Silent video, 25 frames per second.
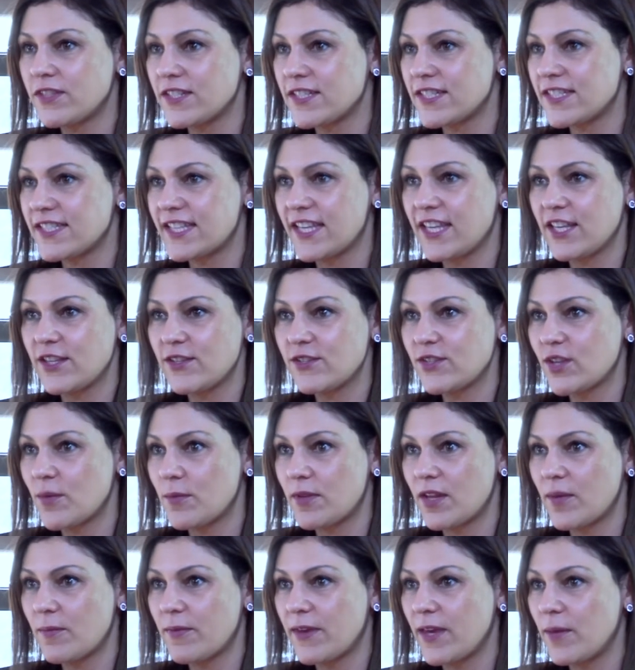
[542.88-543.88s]
and seeing so
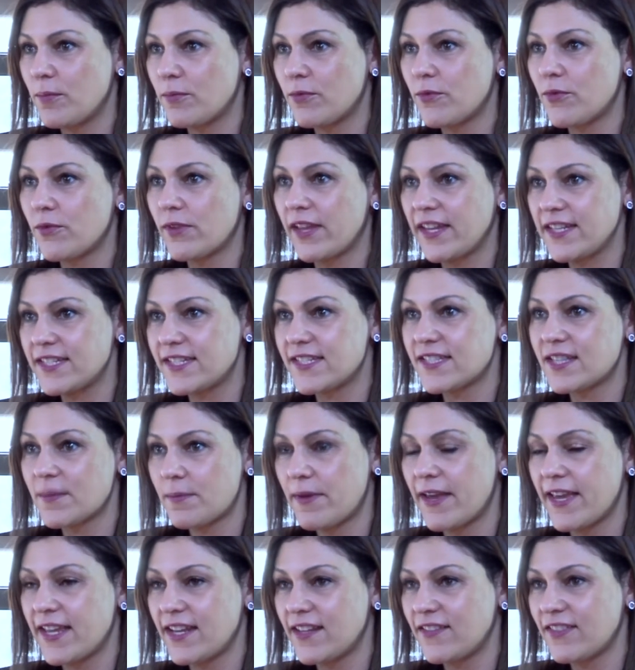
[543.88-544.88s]
many people,
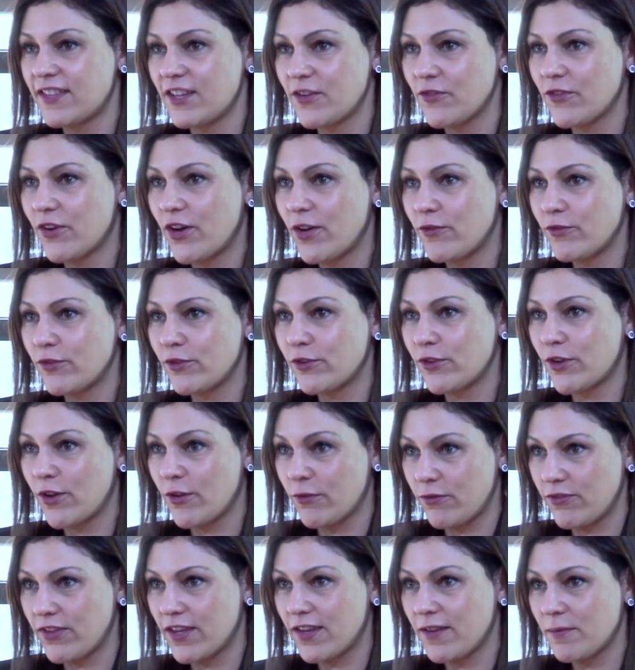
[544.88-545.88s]
anticipating the arrival
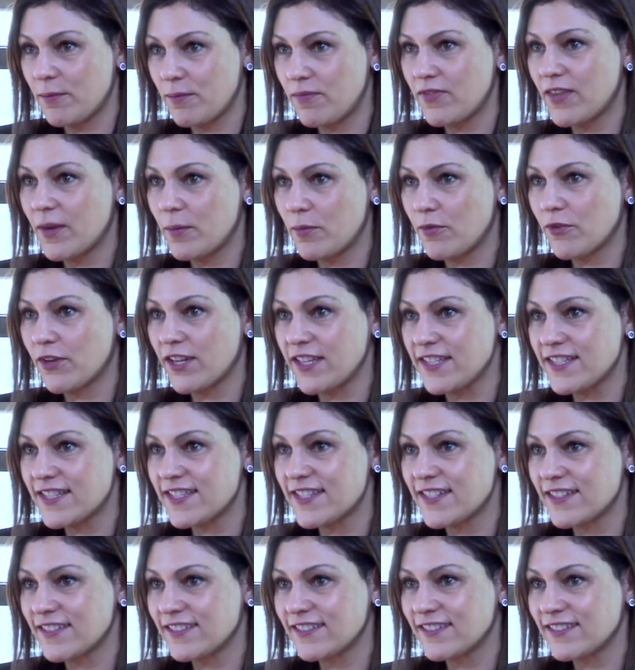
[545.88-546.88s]
of their priest.